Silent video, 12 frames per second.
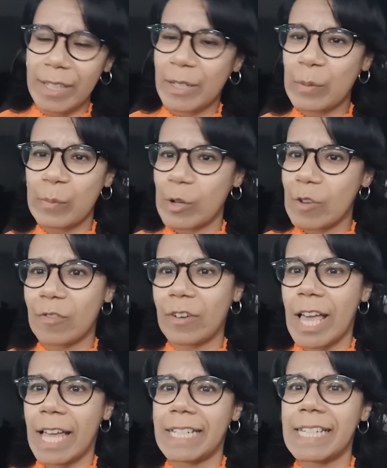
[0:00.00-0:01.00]
and her
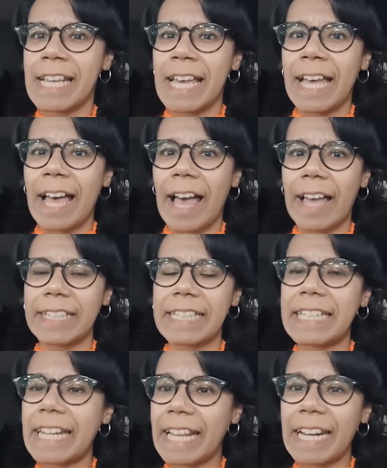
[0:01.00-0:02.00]
boyfriend
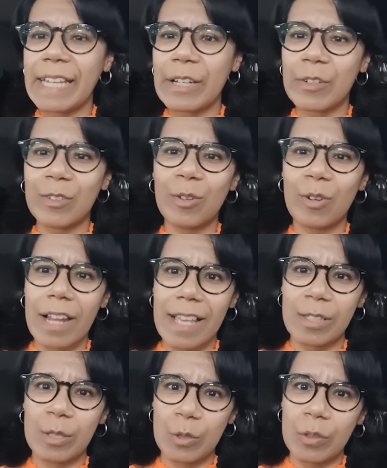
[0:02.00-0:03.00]
and nailing her role
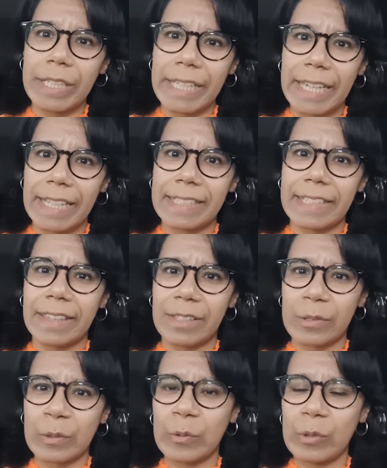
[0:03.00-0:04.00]
as Juliet in the
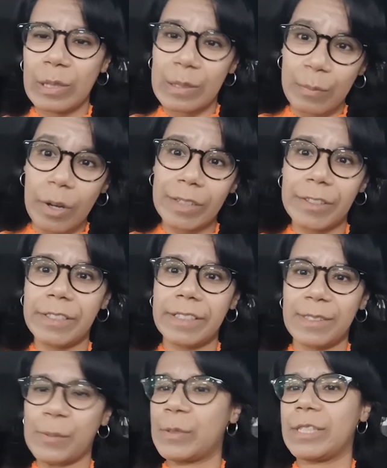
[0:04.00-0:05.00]
school's modern
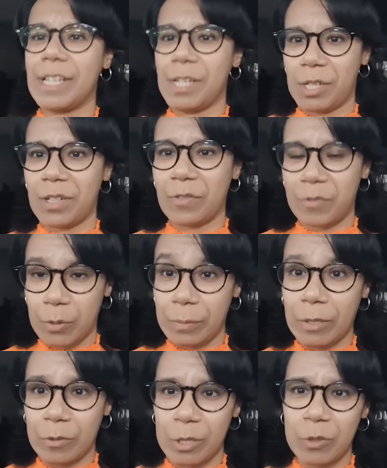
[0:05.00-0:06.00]
interpretation of
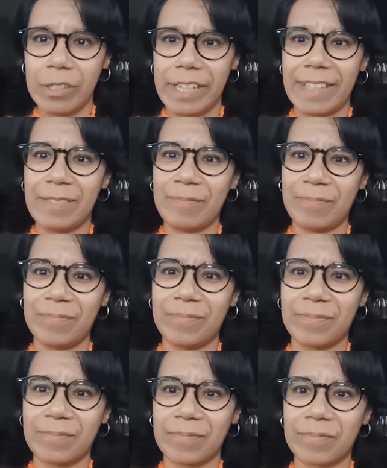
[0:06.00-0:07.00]
Romeo and Juliet.
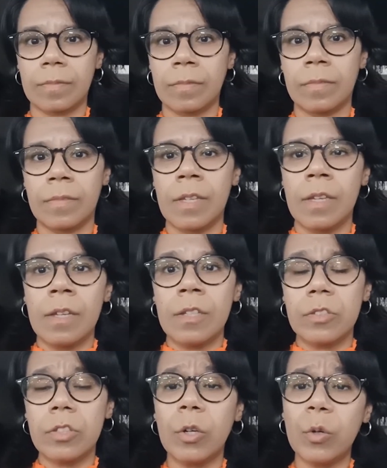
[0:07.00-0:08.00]

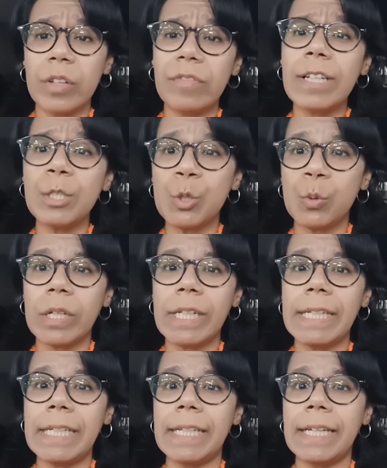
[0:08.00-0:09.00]
So
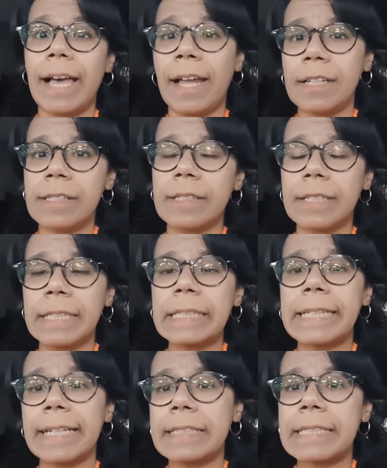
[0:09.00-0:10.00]
eventually,
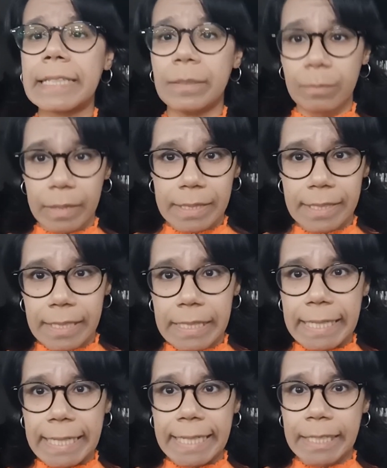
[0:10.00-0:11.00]
Allison gets
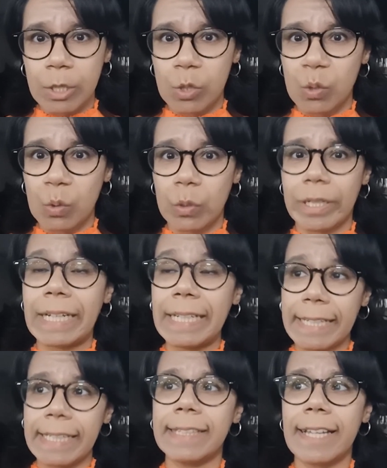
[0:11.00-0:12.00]
admitted into a
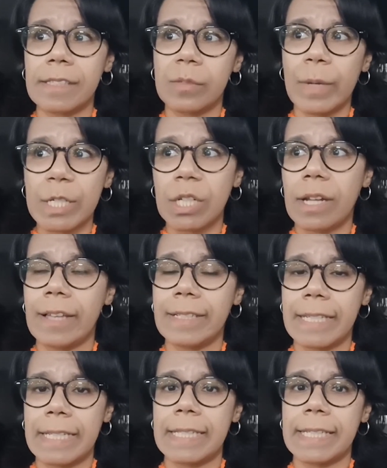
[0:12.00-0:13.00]
clinic that
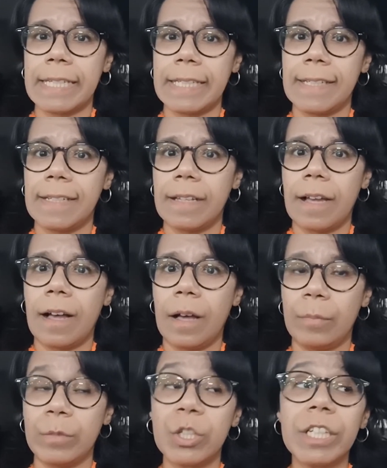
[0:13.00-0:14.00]
specializes in
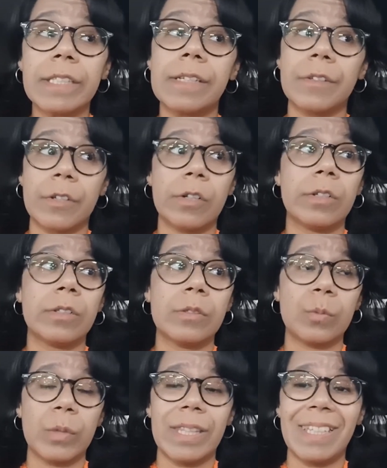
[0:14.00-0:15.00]
treating
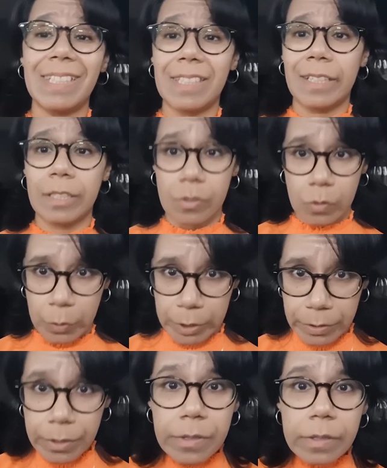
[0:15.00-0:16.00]
girls with eating
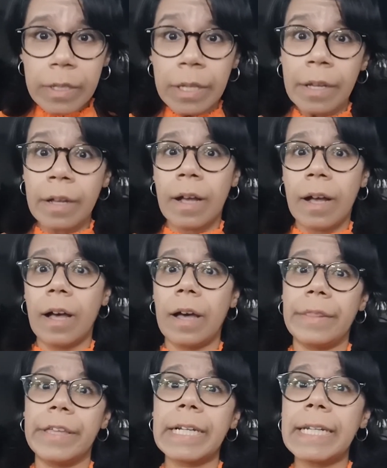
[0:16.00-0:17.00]
disorders.
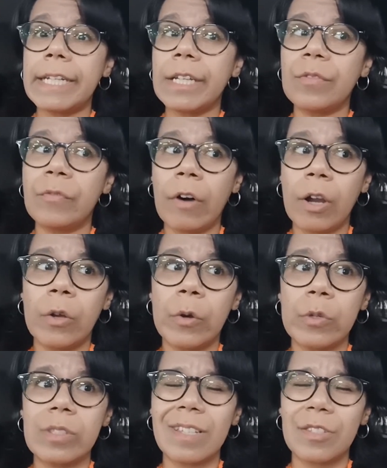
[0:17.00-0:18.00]
The clinic
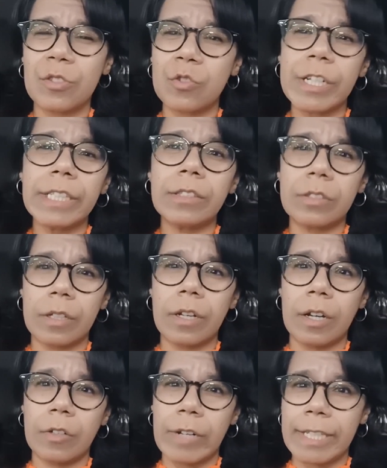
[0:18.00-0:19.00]
follows a strict
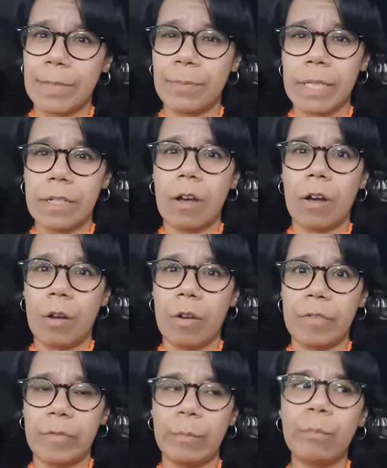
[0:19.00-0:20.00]
regimen
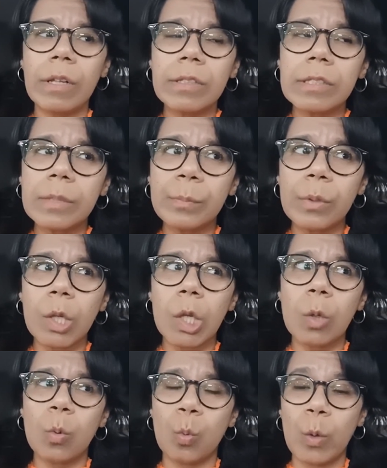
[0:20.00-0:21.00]
of
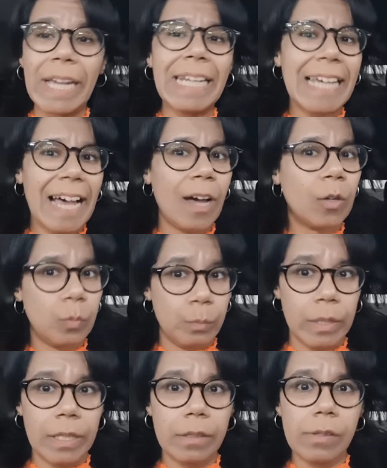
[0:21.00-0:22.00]
multiple weighed out
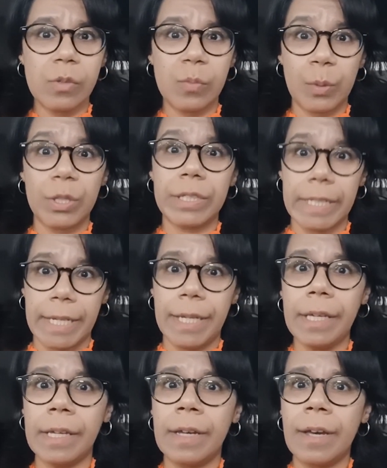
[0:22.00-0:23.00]
meals per
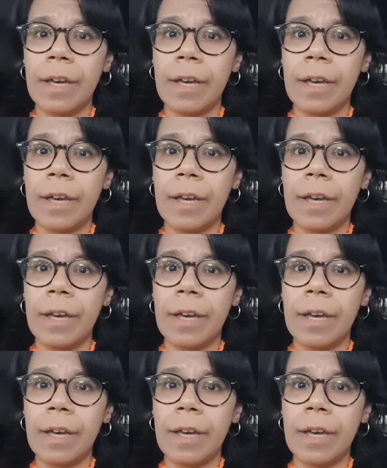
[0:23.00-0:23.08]
day.